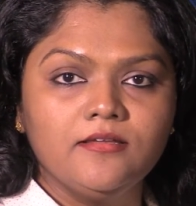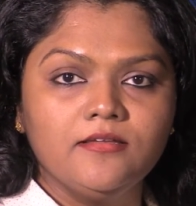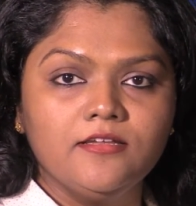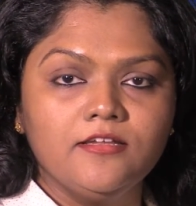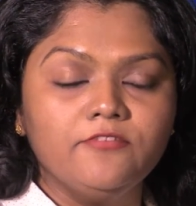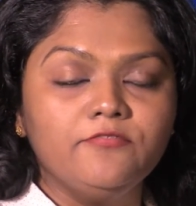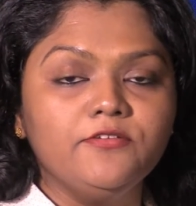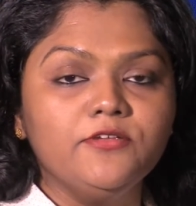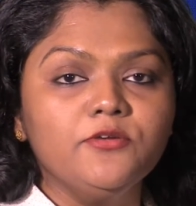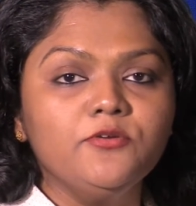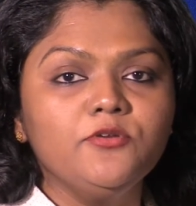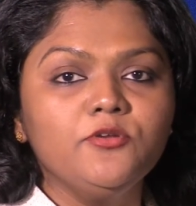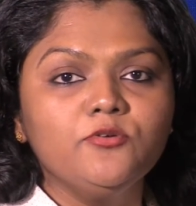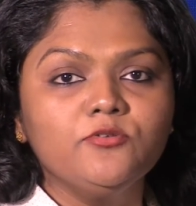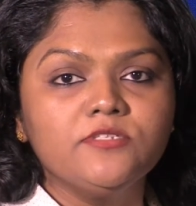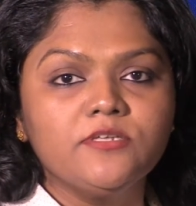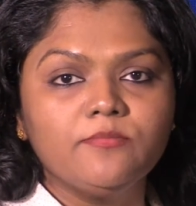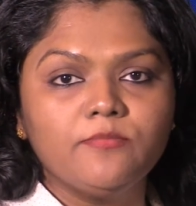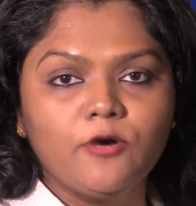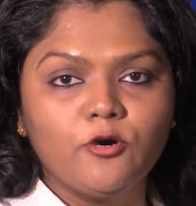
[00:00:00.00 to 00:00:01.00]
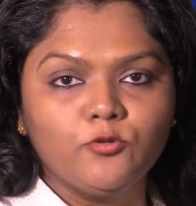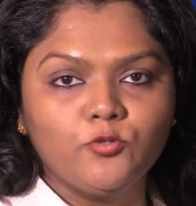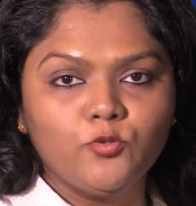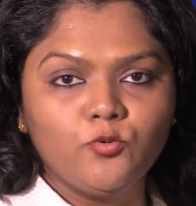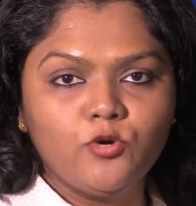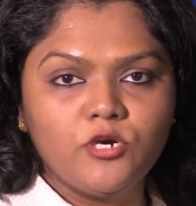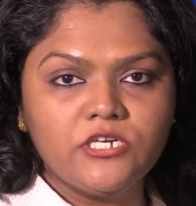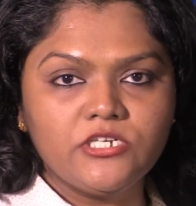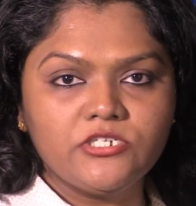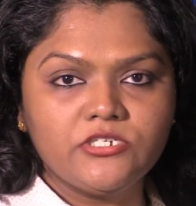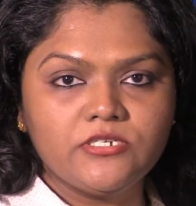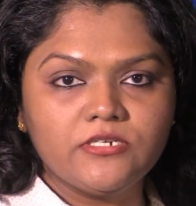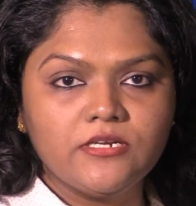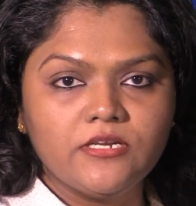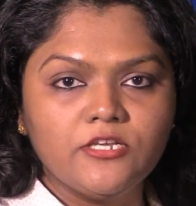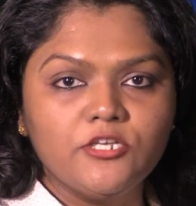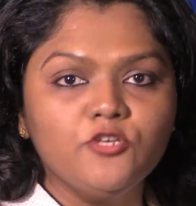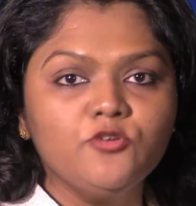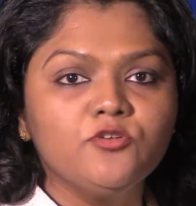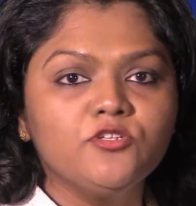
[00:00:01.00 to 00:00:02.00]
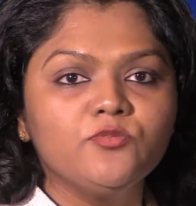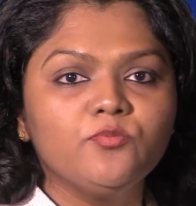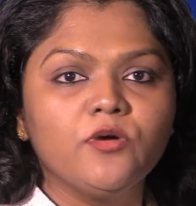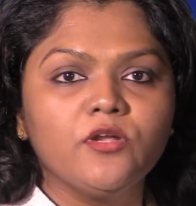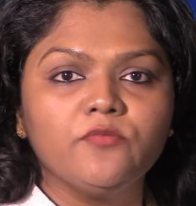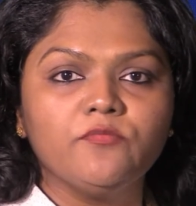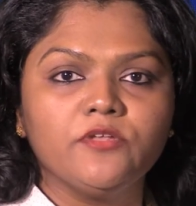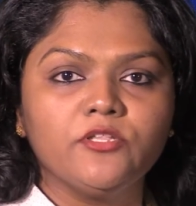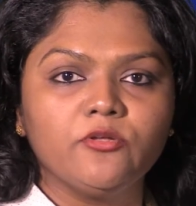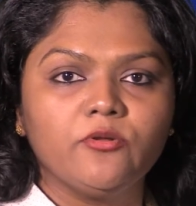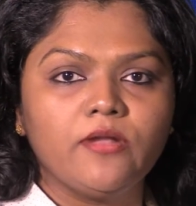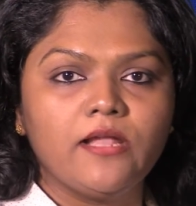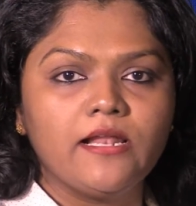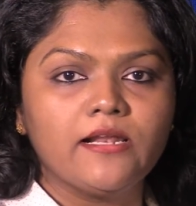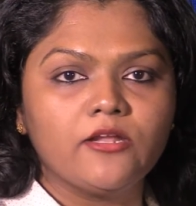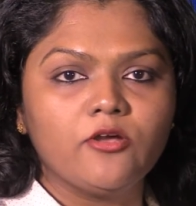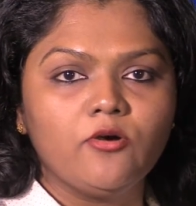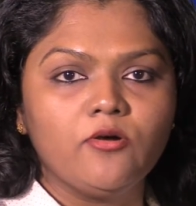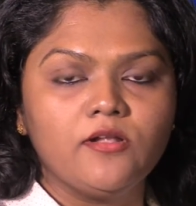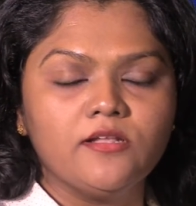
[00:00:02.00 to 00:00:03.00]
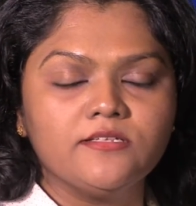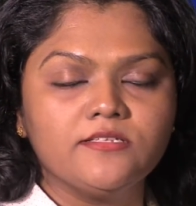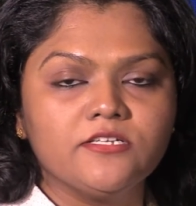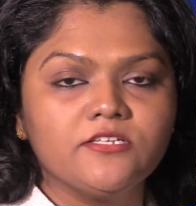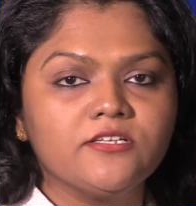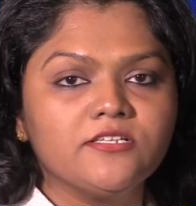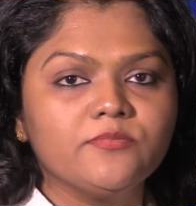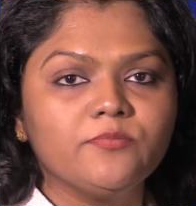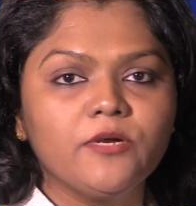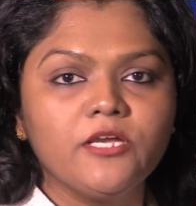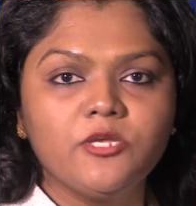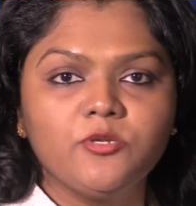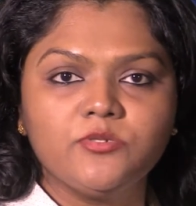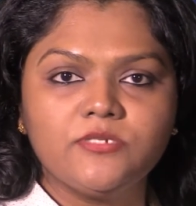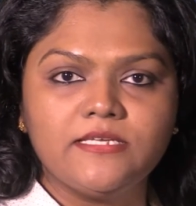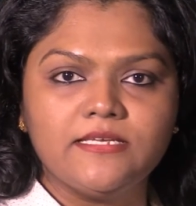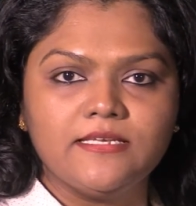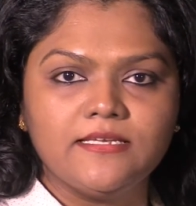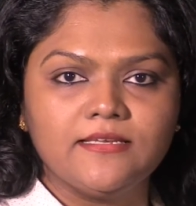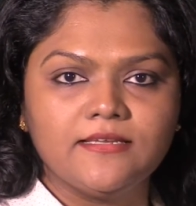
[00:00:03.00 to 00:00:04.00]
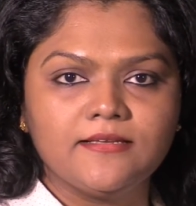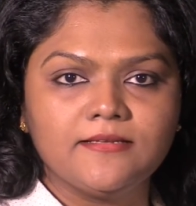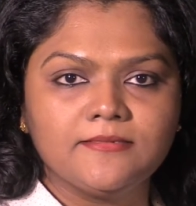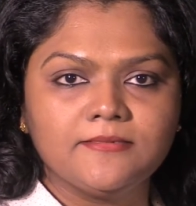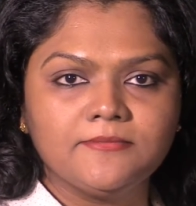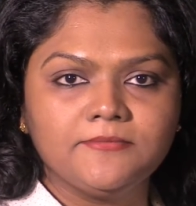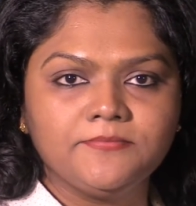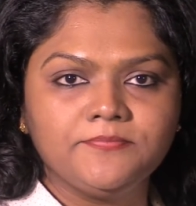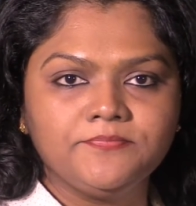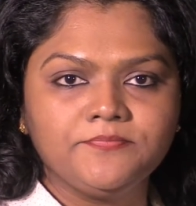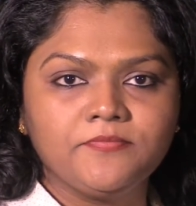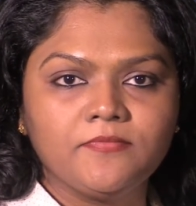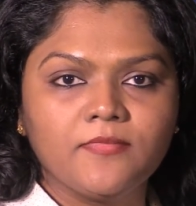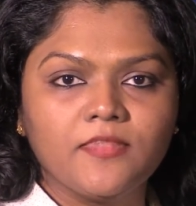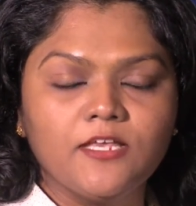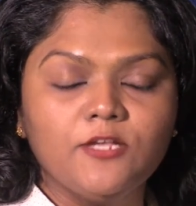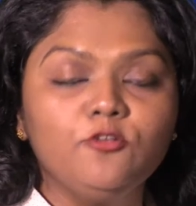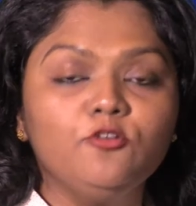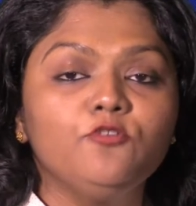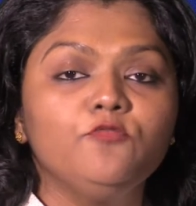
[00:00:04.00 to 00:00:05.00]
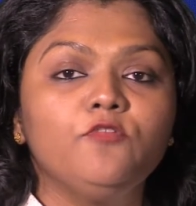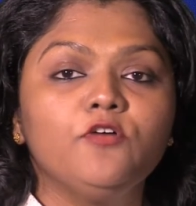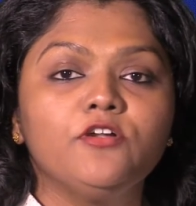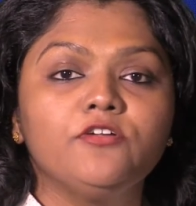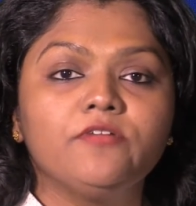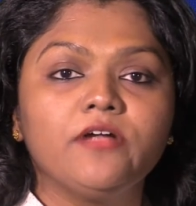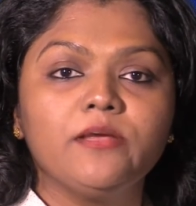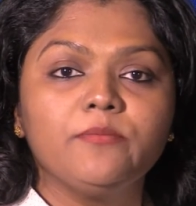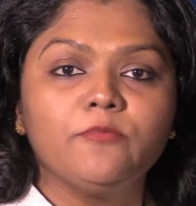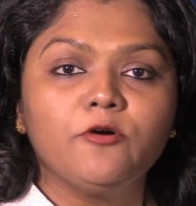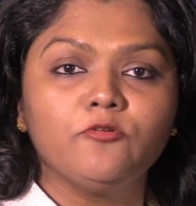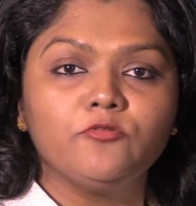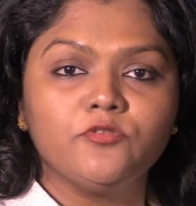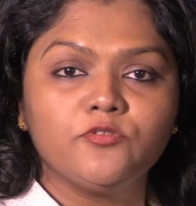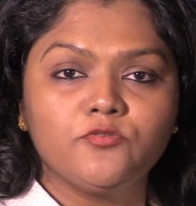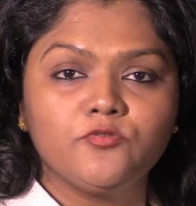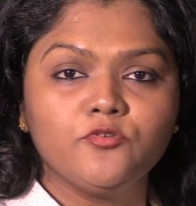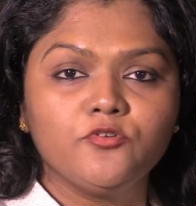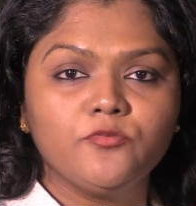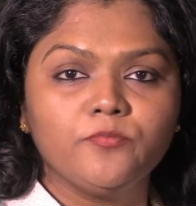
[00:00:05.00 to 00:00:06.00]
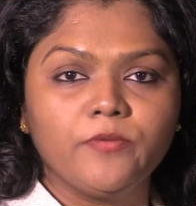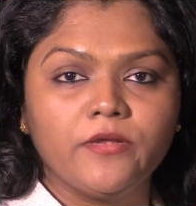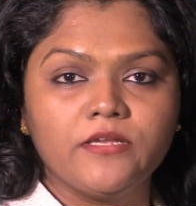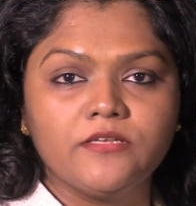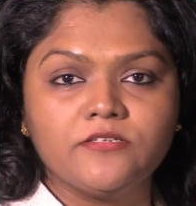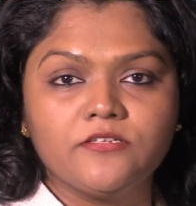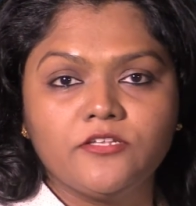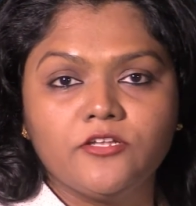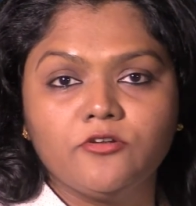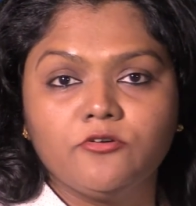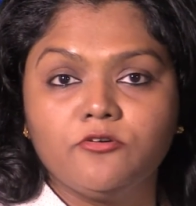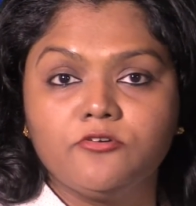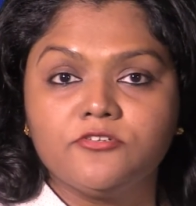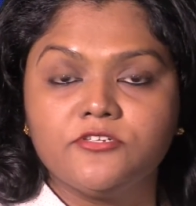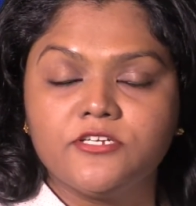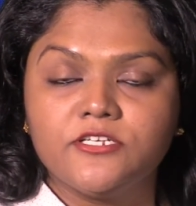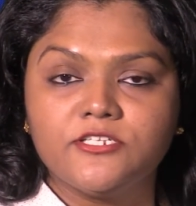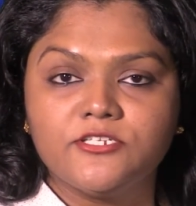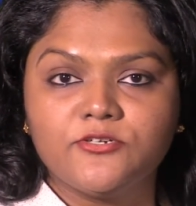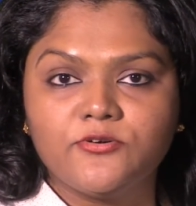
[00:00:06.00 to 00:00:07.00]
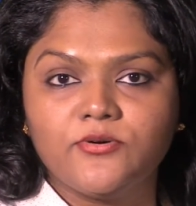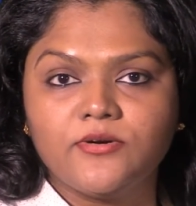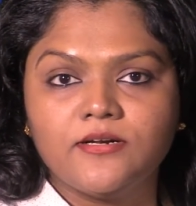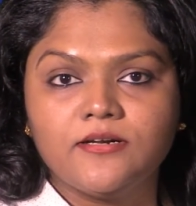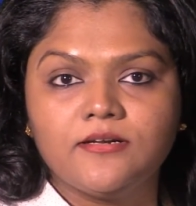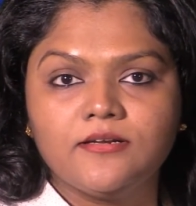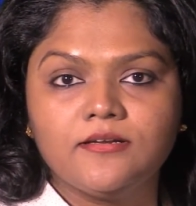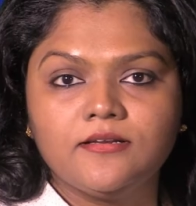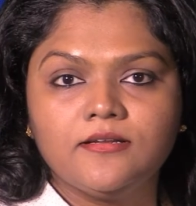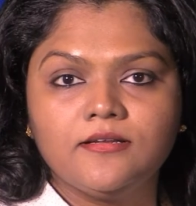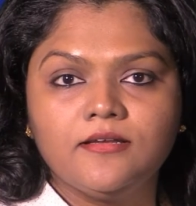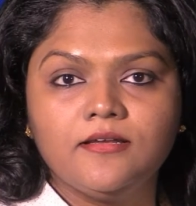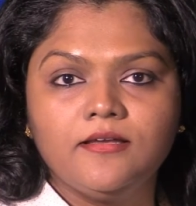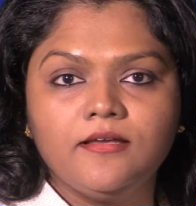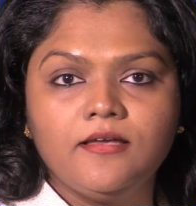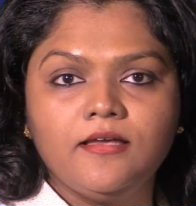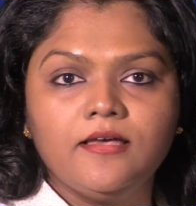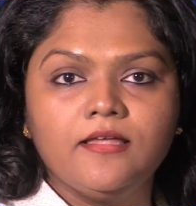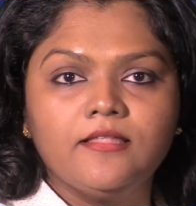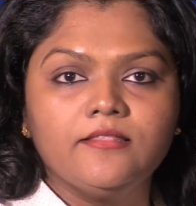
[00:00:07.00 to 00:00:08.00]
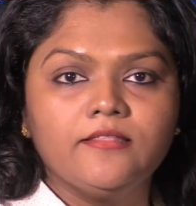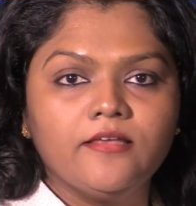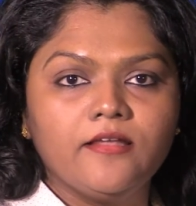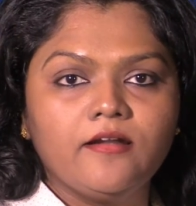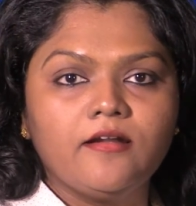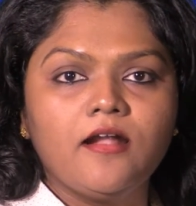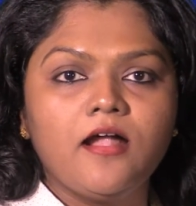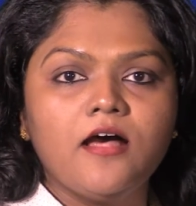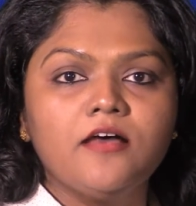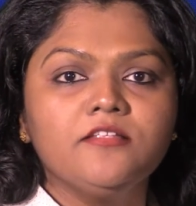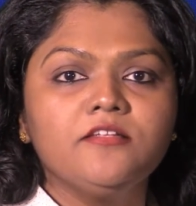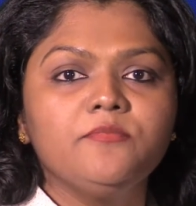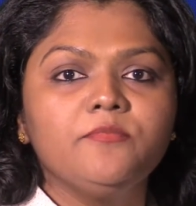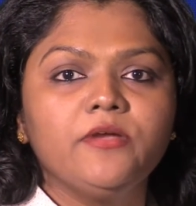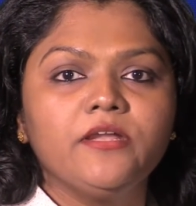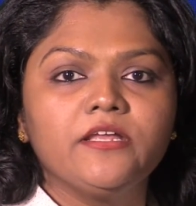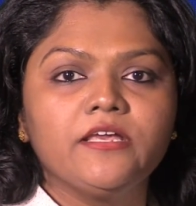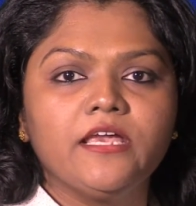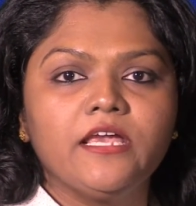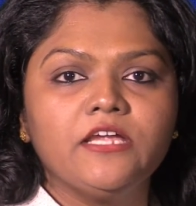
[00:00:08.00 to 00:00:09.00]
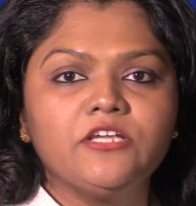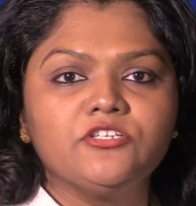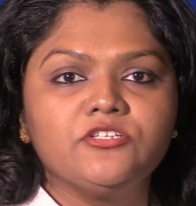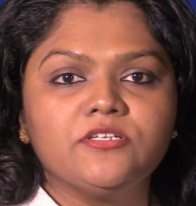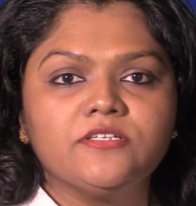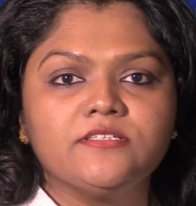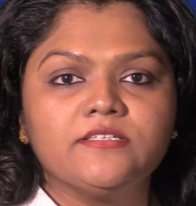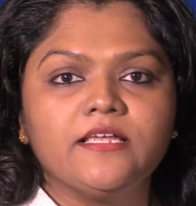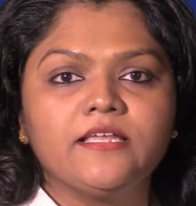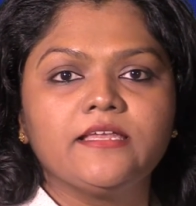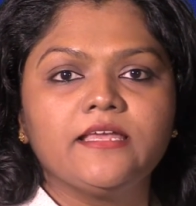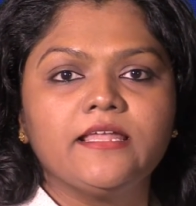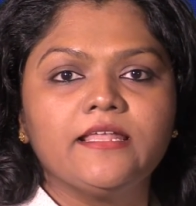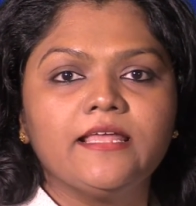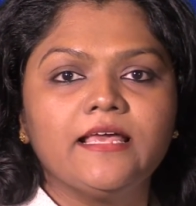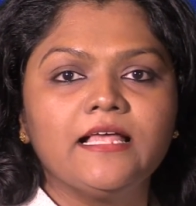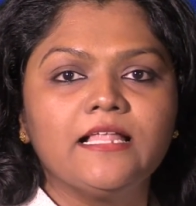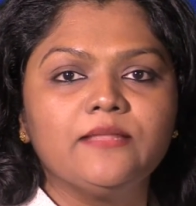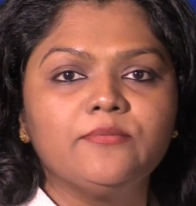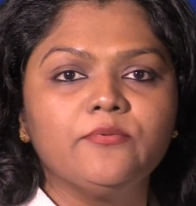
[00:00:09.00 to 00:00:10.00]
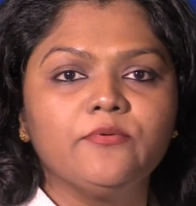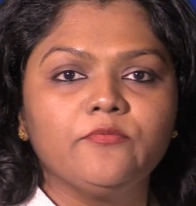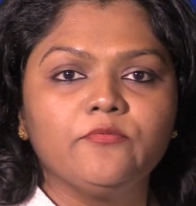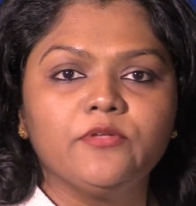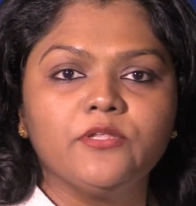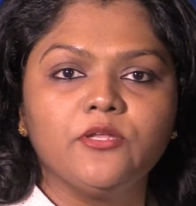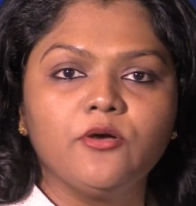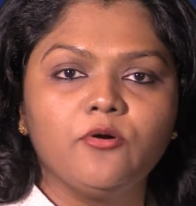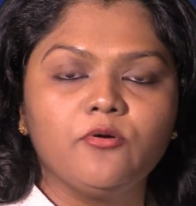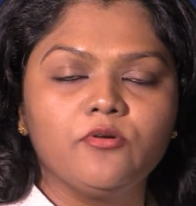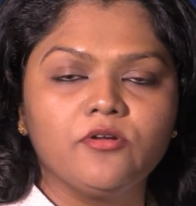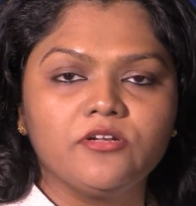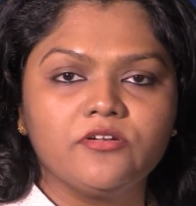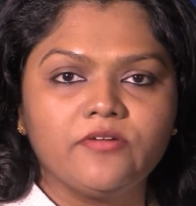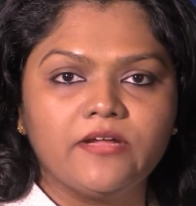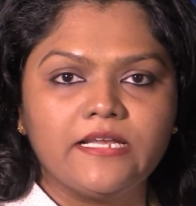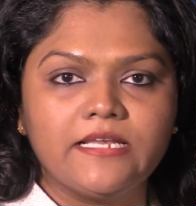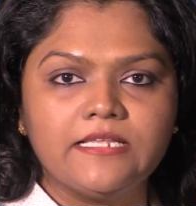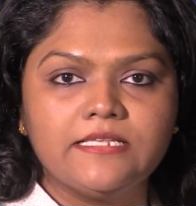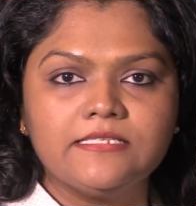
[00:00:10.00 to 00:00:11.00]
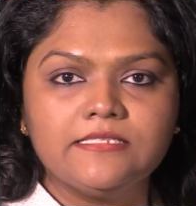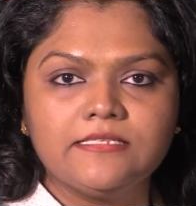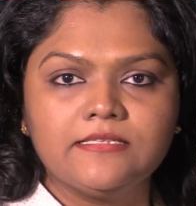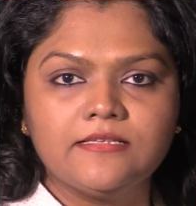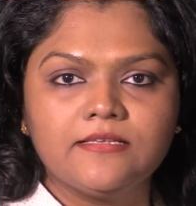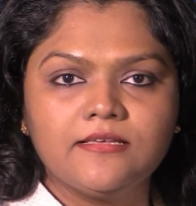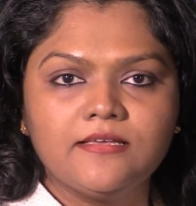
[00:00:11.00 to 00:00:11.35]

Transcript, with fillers: If you use a mouthwash, use one with or alcohol such as Biotene. Look for dry mouth toothpaste at the grocery store. There are other medications that can help with oral dryness.